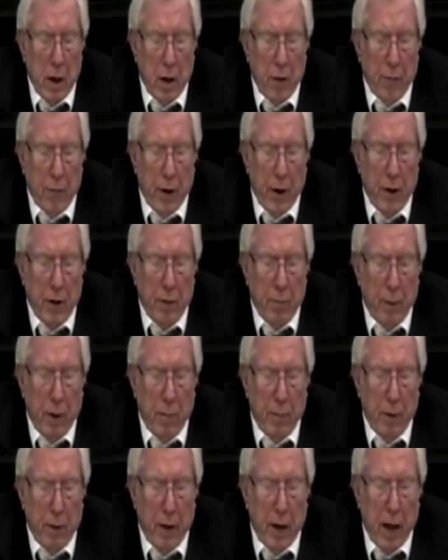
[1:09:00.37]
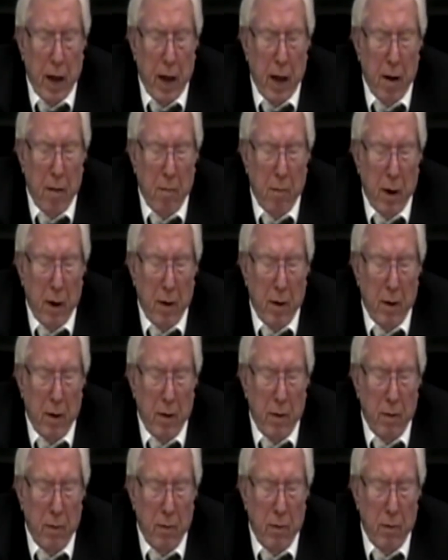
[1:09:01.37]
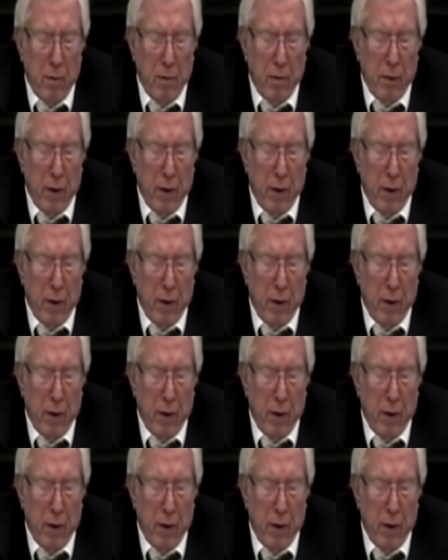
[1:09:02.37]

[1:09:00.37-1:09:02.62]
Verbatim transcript: Uh, French people came and uh,